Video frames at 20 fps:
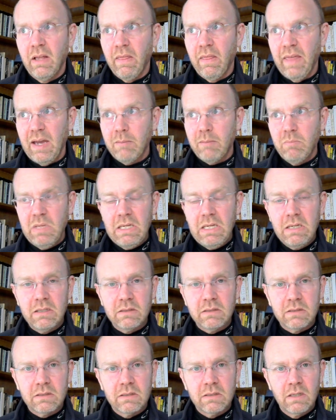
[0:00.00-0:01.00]
That
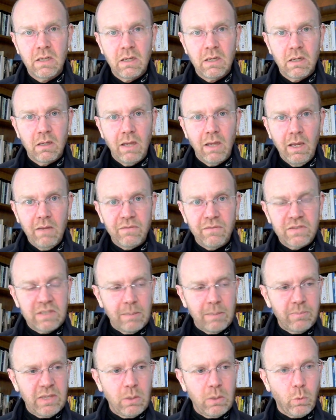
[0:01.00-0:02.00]
means if
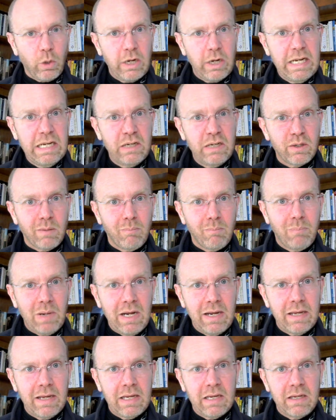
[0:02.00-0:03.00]
something were
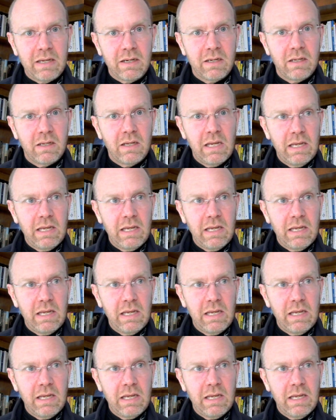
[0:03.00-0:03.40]
nearby it,